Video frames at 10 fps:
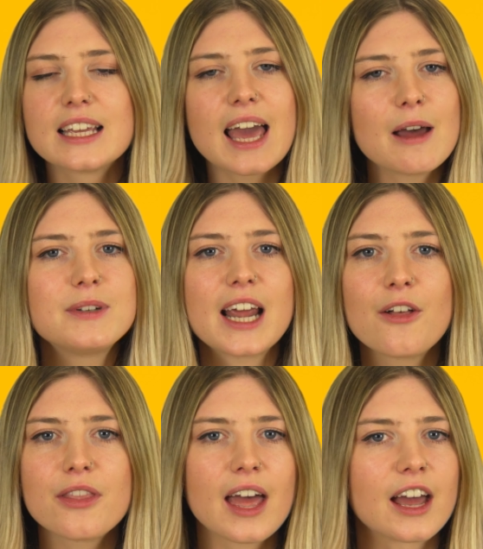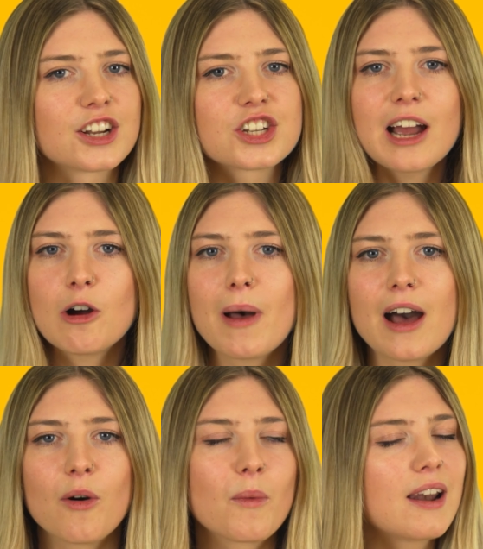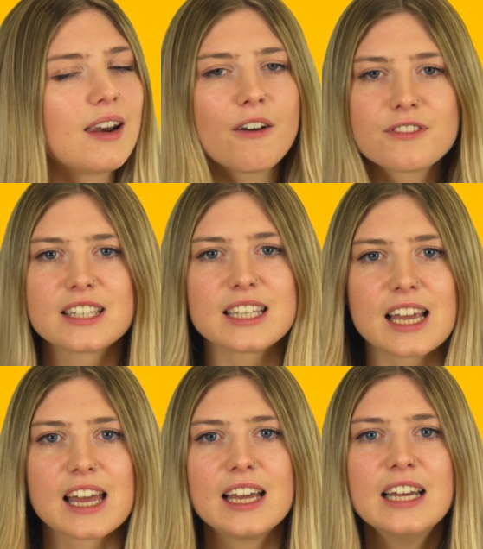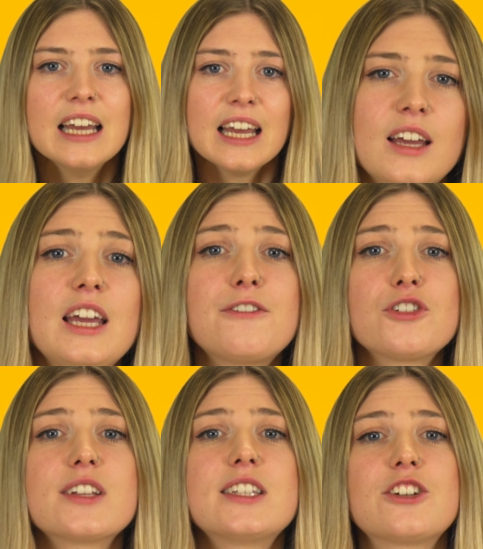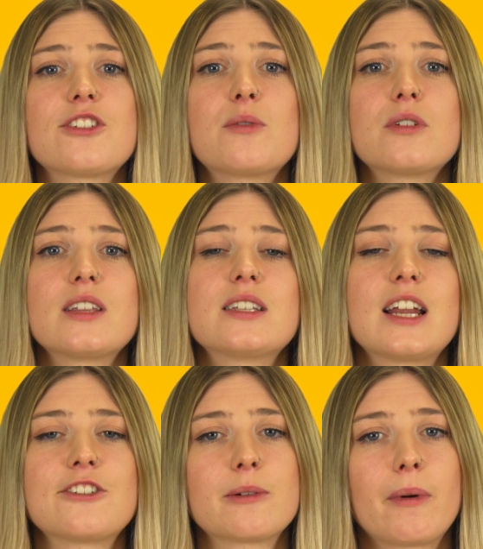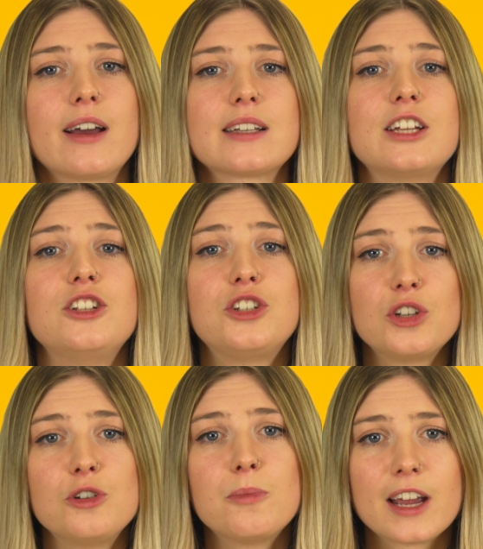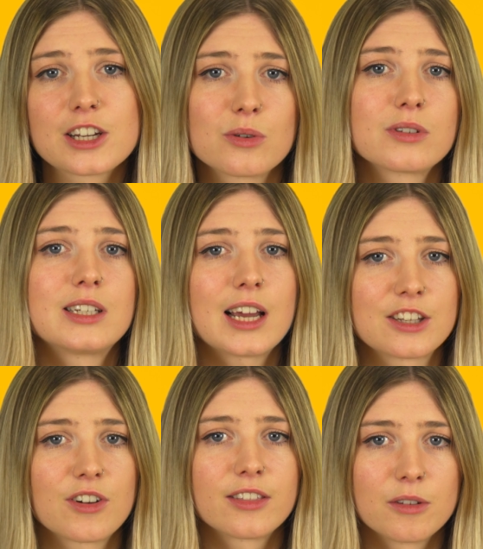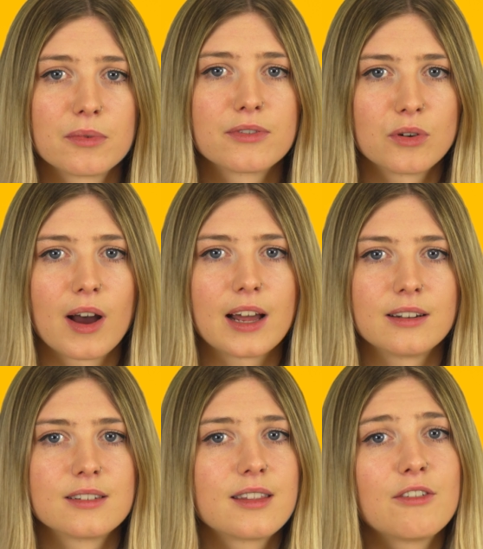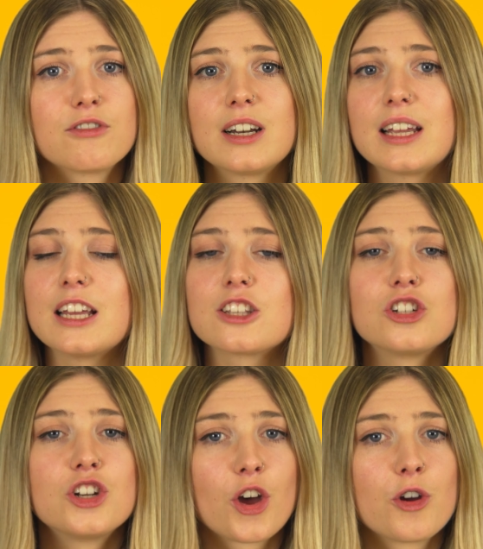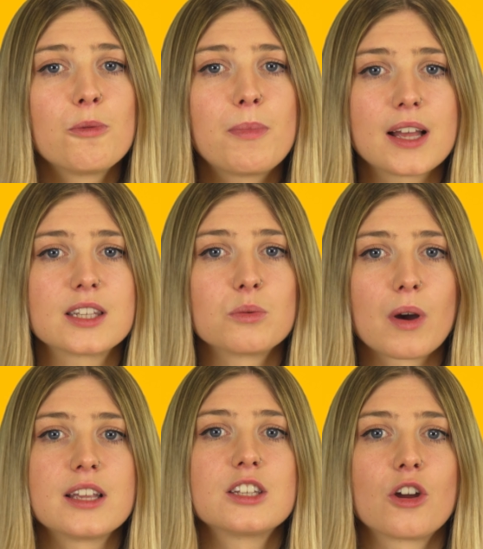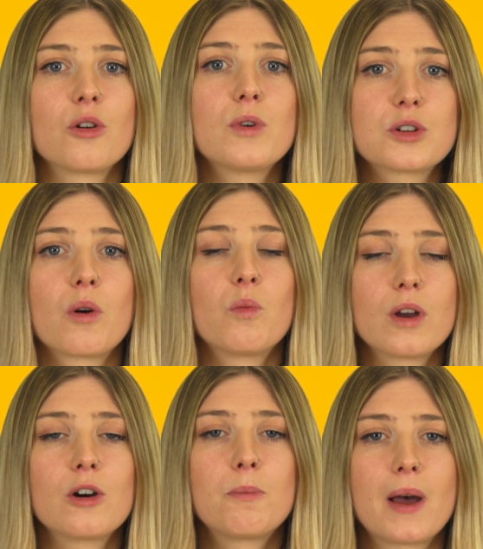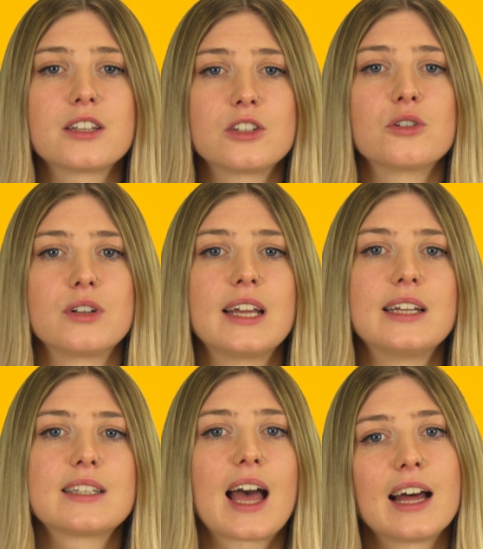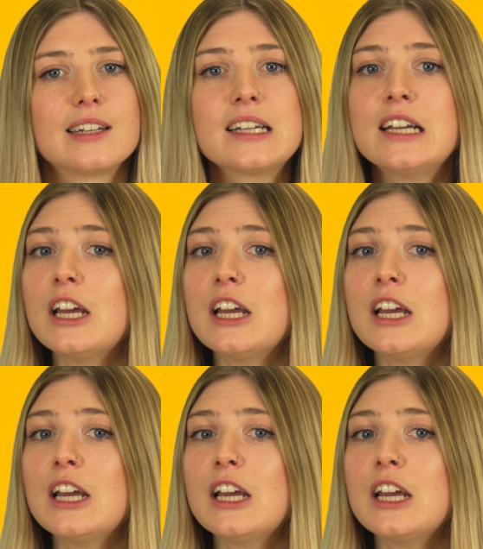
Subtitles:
Get them down there, shout them out, we love to see it. If you're considering one of these electric bikes, then do make sure to test ride them beforehand. There really is no better way to know which one will best suit your needs, and